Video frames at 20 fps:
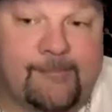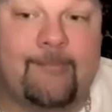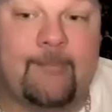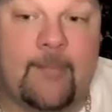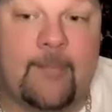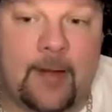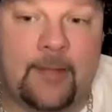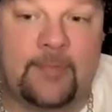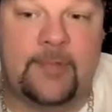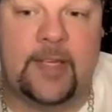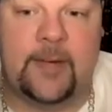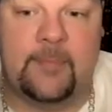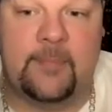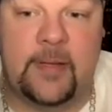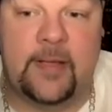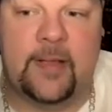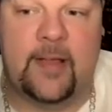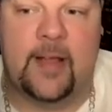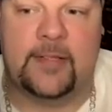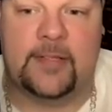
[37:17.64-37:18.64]
I'll have to get a big
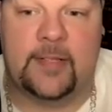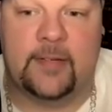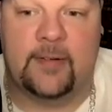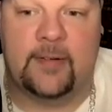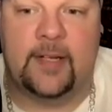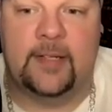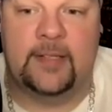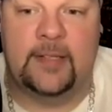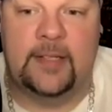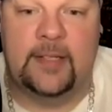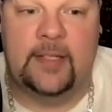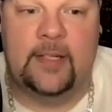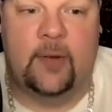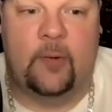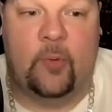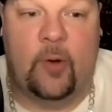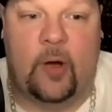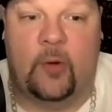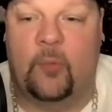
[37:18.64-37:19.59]
guest. All right. Well,